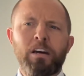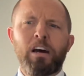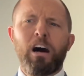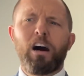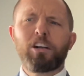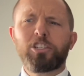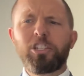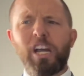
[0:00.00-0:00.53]

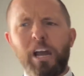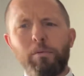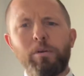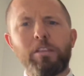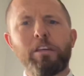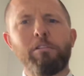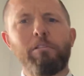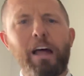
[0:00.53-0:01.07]
I'll share with
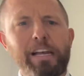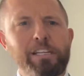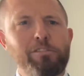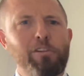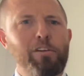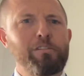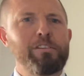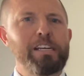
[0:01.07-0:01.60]
you later
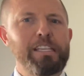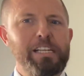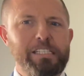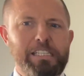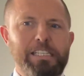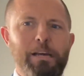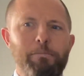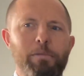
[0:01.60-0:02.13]
on in this
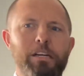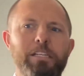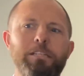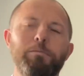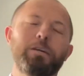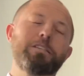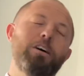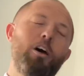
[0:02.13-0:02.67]
assembly some
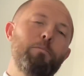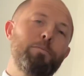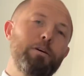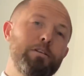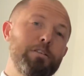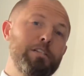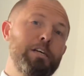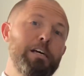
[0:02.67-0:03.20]

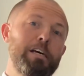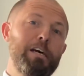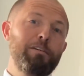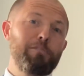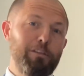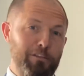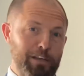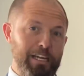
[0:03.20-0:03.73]
examples of the
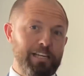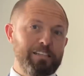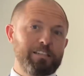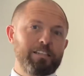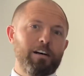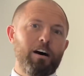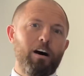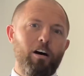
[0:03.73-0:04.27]
things
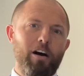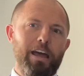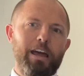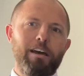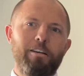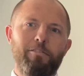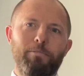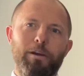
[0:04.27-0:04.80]
that I
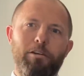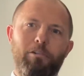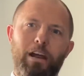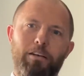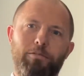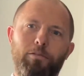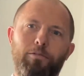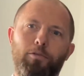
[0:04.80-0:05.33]
have been
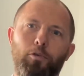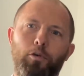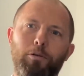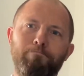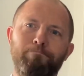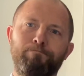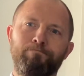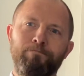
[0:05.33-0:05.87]
grateful for.
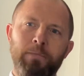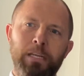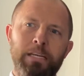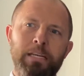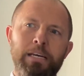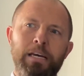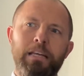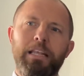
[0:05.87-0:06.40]

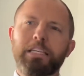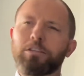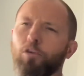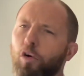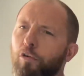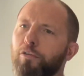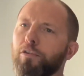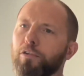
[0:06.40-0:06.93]
There's an
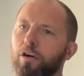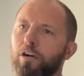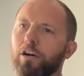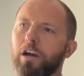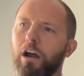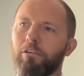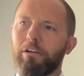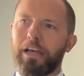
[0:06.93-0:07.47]
awful lot
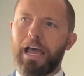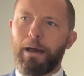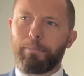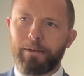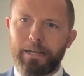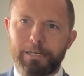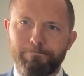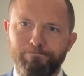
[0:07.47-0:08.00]
currently
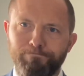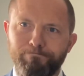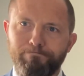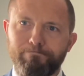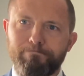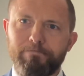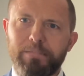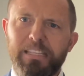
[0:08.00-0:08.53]
happening,
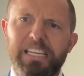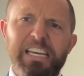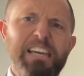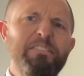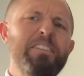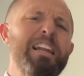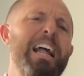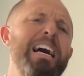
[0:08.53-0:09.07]

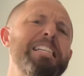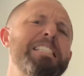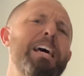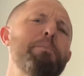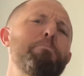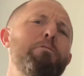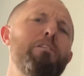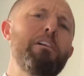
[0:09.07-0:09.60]
even in our
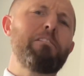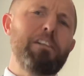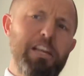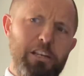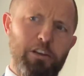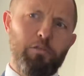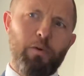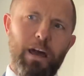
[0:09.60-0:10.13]
temporarily
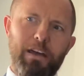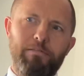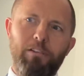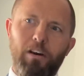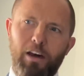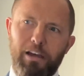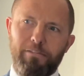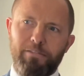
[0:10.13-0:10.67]
new way of
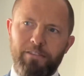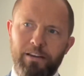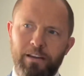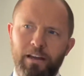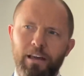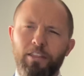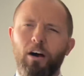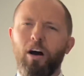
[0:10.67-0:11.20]
life,
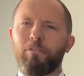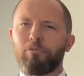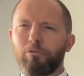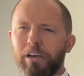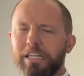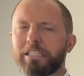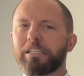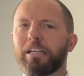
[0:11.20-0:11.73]
that I've
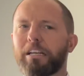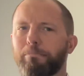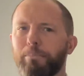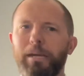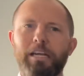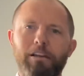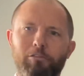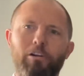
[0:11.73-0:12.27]
recently
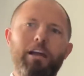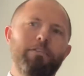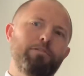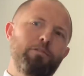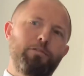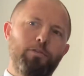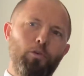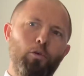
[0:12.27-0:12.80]
been
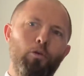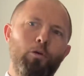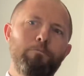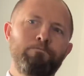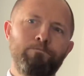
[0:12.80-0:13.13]
grateful for.